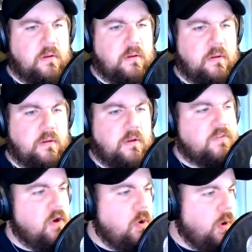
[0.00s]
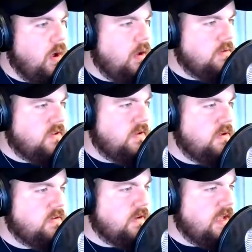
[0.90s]
So to
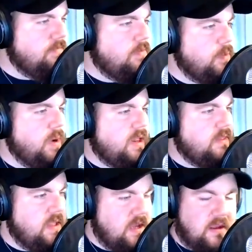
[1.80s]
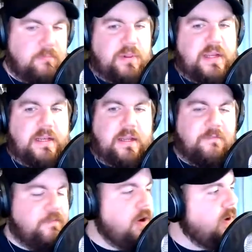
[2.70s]
give everybody the complete info here,